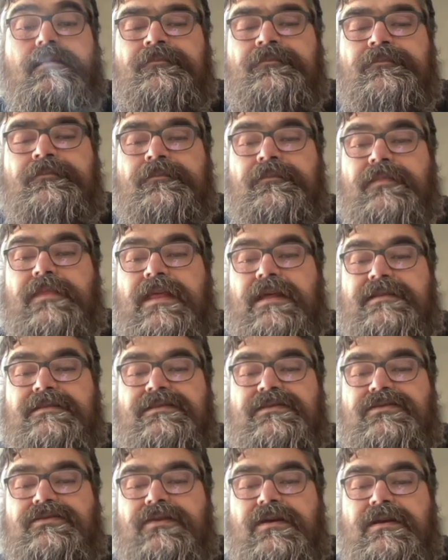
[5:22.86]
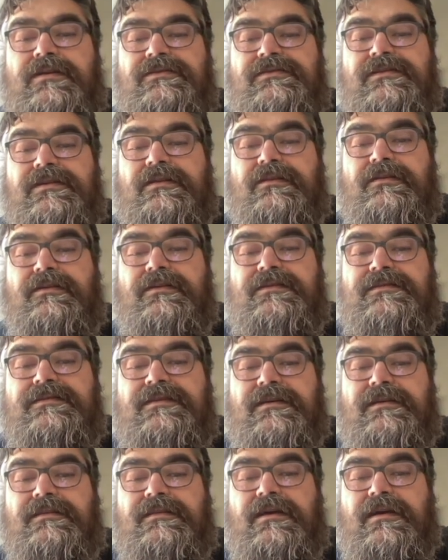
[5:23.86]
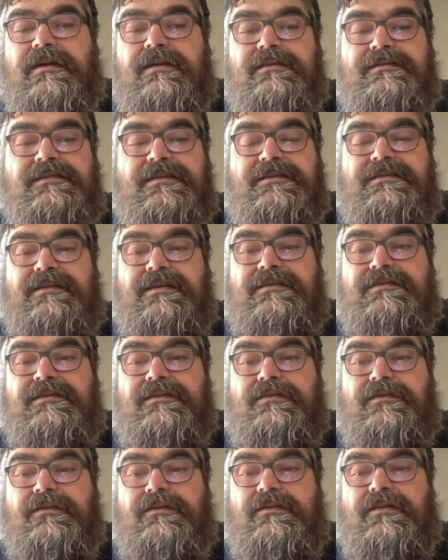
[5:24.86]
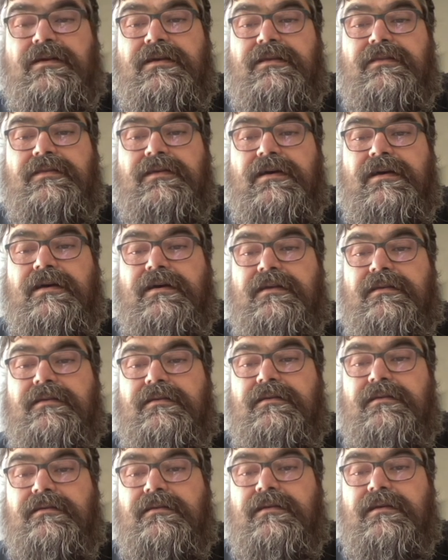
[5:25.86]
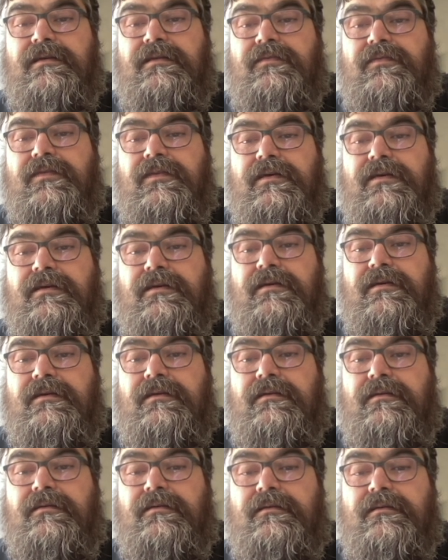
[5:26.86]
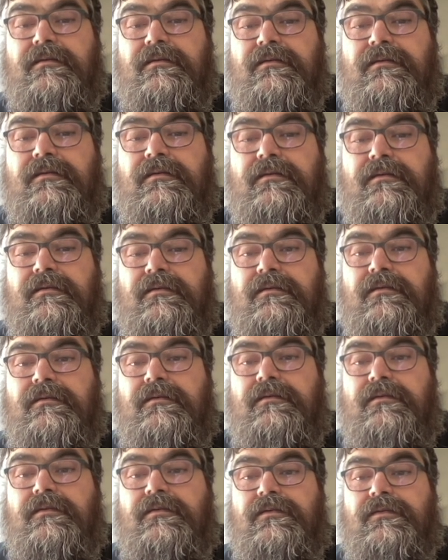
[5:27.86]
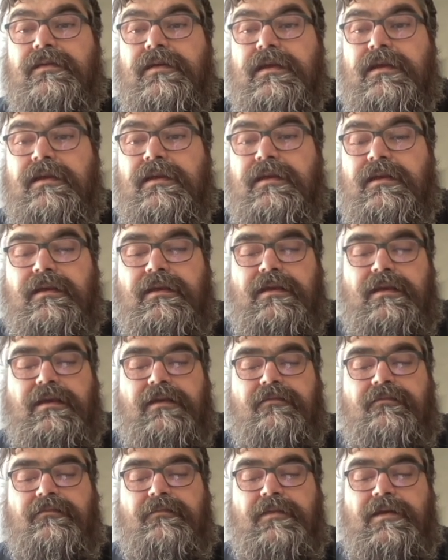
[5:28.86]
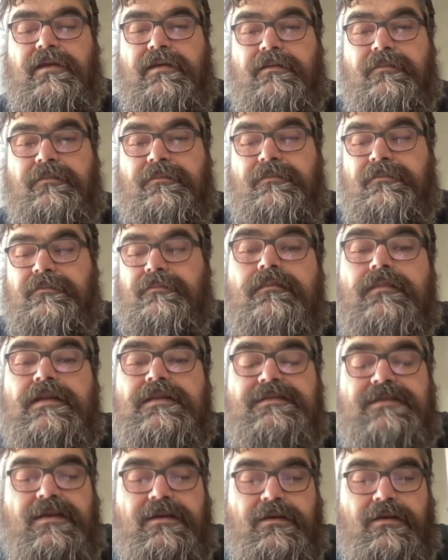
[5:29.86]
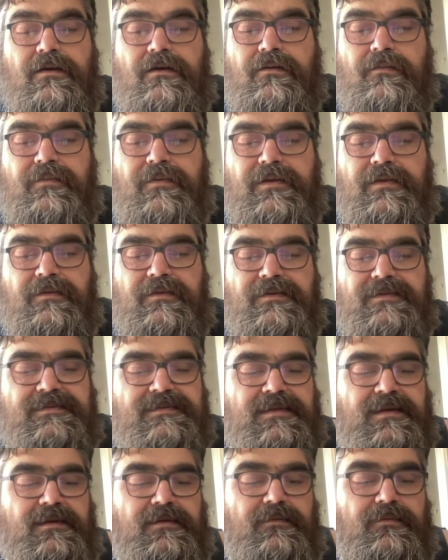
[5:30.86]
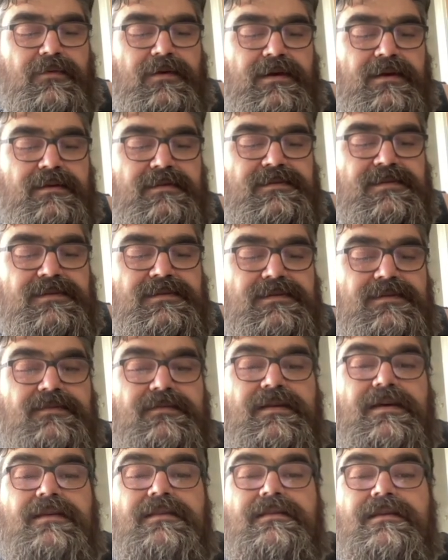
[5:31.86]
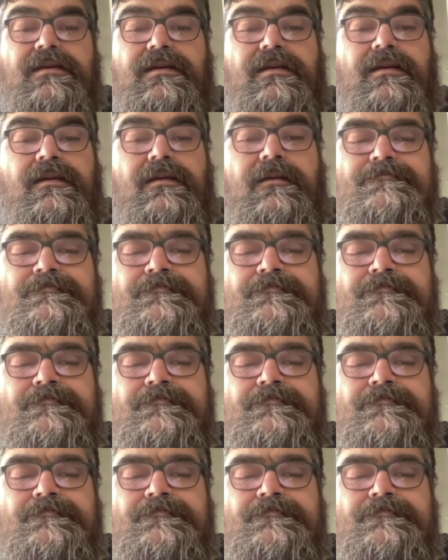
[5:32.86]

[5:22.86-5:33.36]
That's strange that it looks like that, because it doesn't look like that in the thing he gave me. That's not at all what it looks like. Why does it do that there?